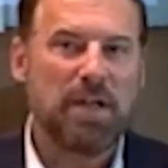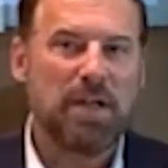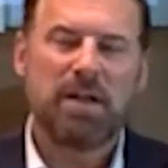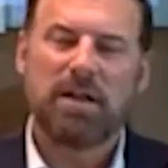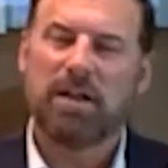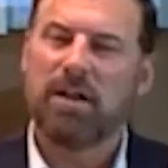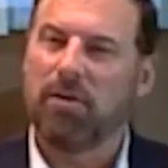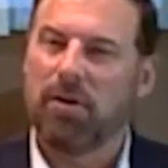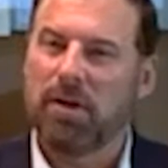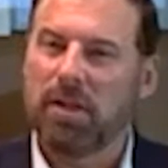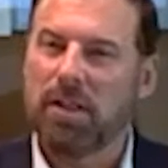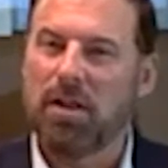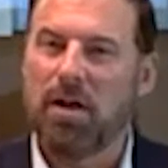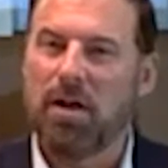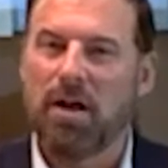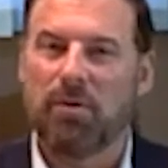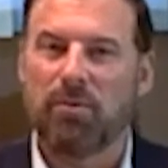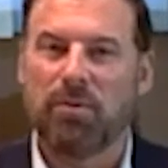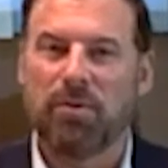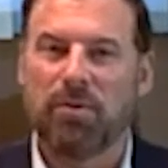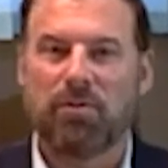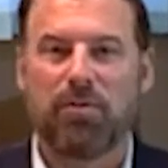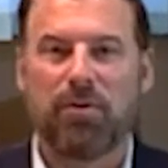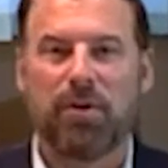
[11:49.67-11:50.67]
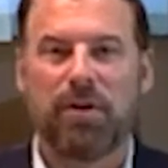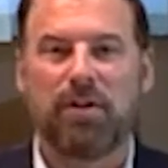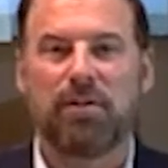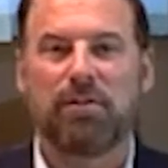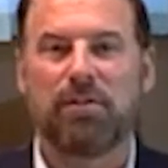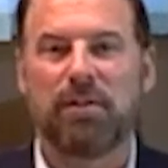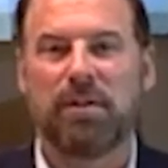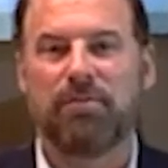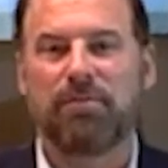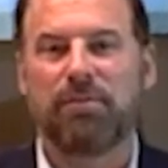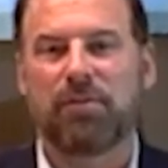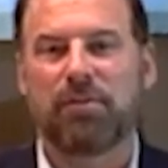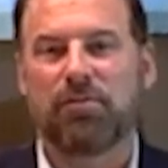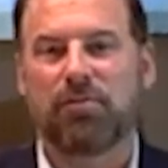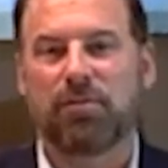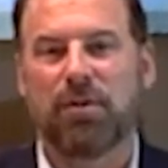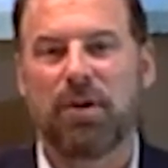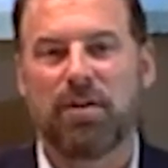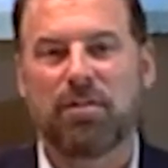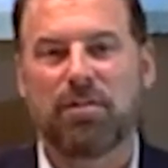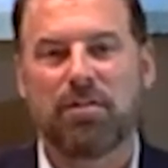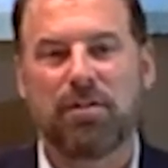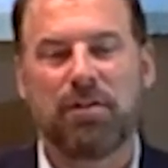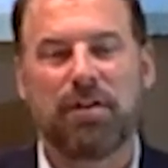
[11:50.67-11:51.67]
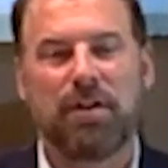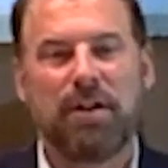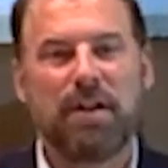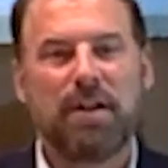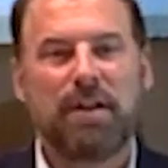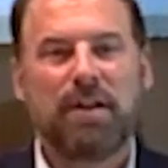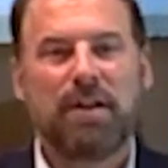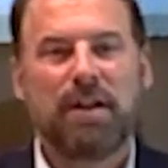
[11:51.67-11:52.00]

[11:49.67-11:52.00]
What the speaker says: you know, along with critical infrastructure,